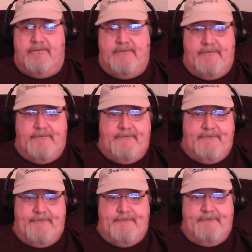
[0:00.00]

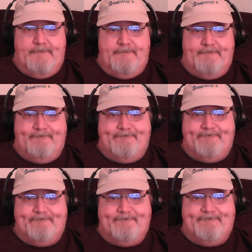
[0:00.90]

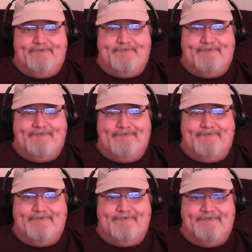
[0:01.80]

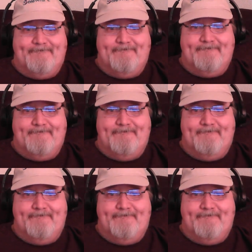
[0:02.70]
Nobody speaks.